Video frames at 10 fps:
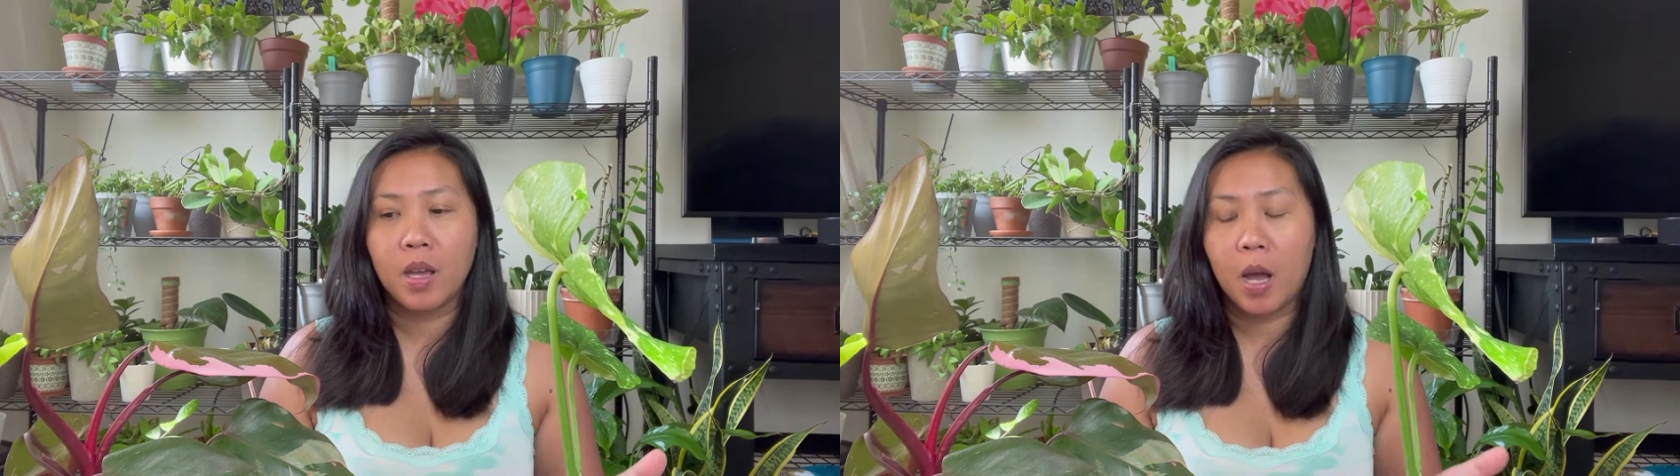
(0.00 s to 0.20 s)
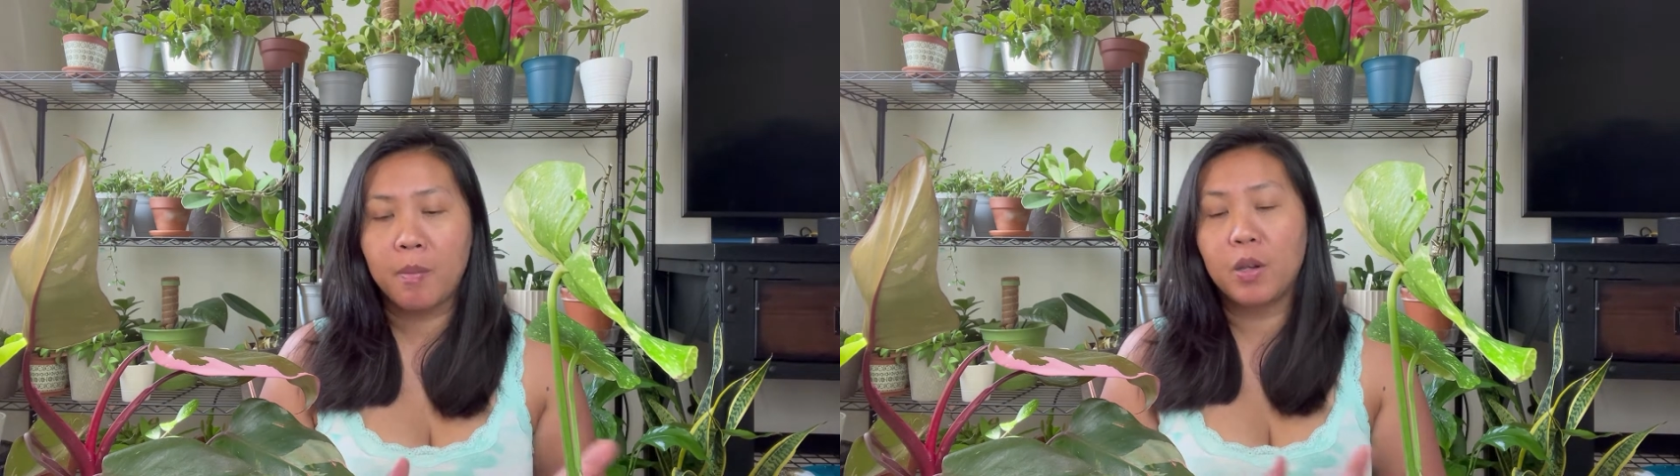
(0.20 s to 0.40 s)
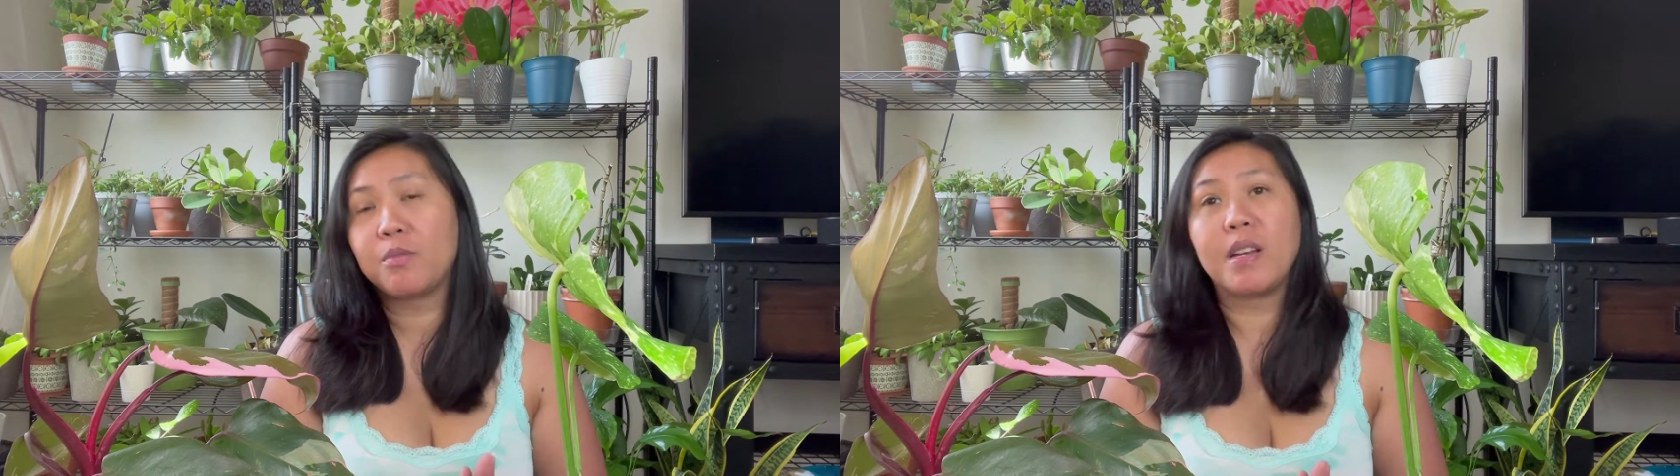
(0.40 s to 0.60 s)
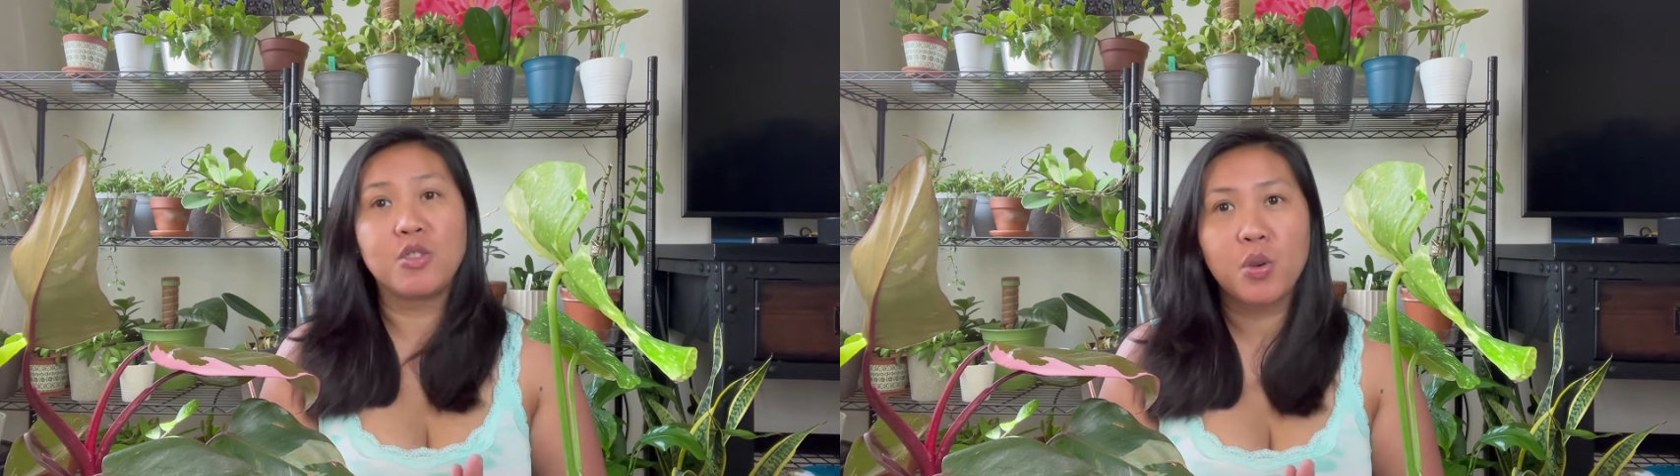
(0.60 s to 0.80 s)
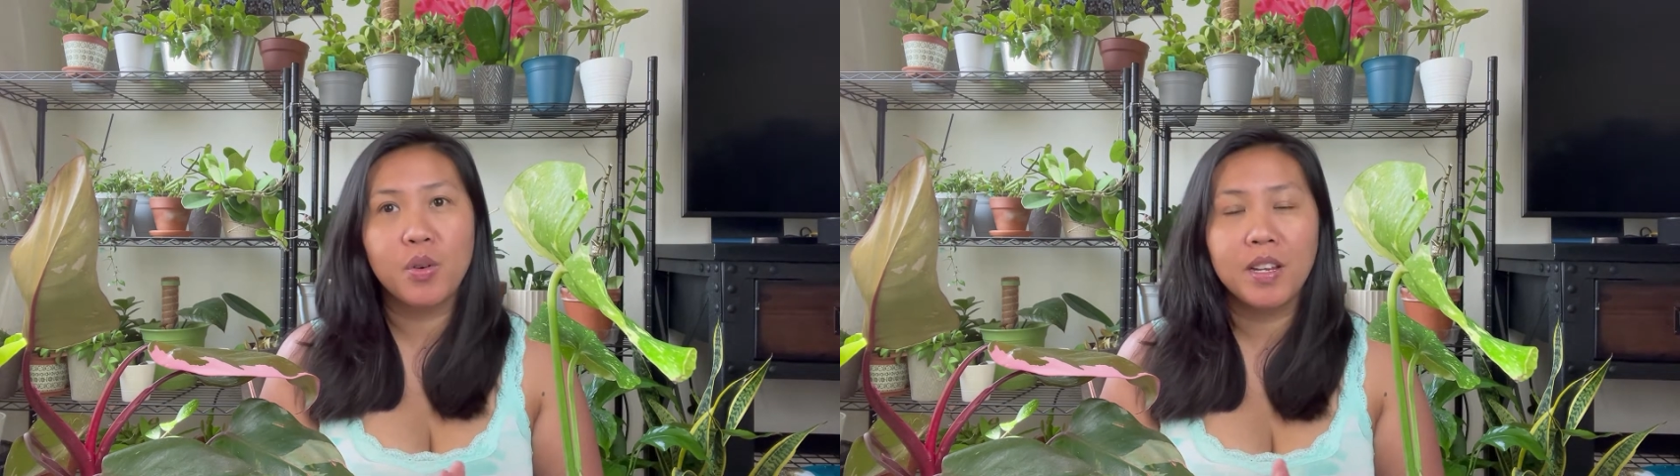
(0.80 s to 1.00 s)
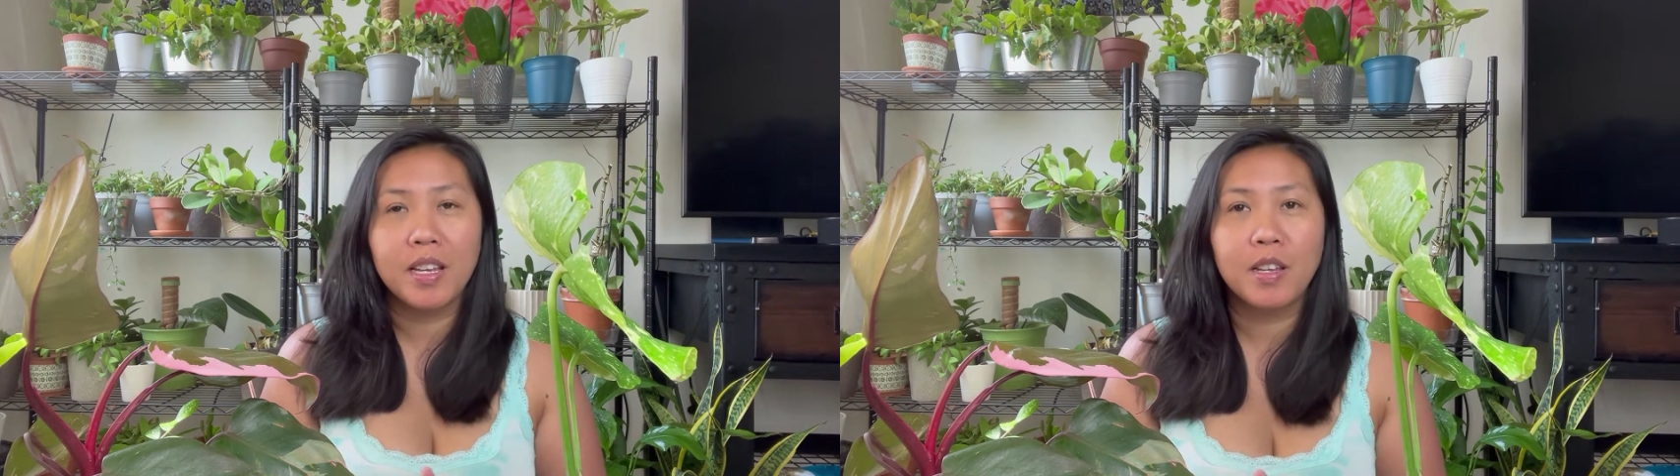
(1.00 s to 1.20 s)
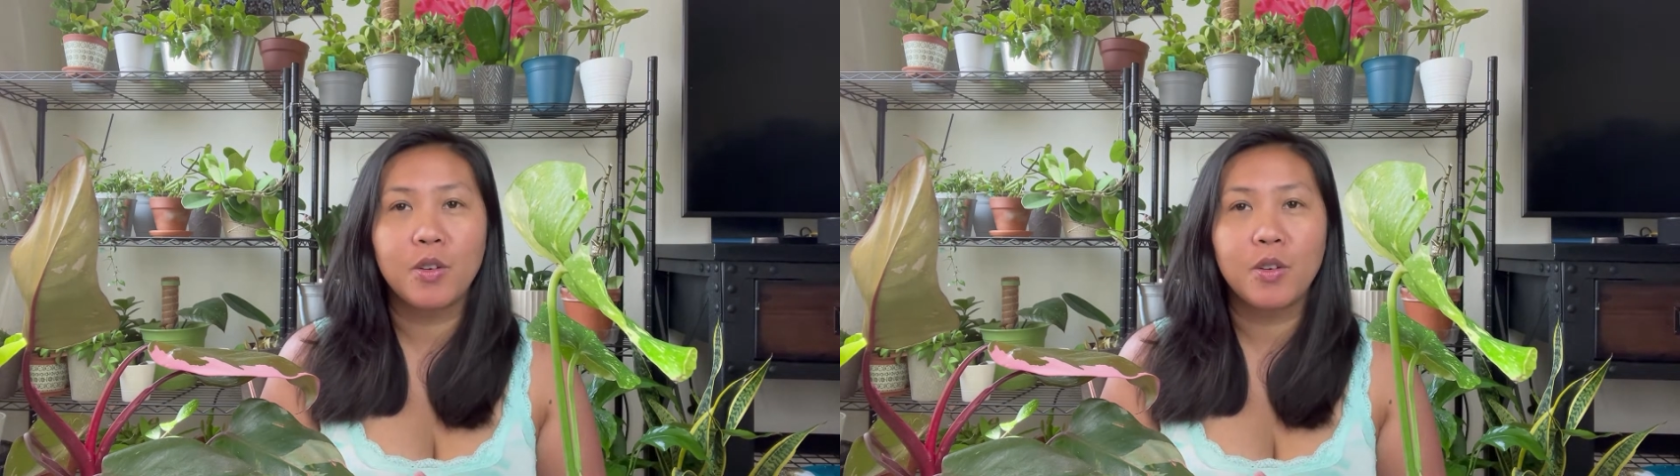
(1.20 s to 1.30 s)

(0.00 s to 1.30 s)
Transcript: about my journey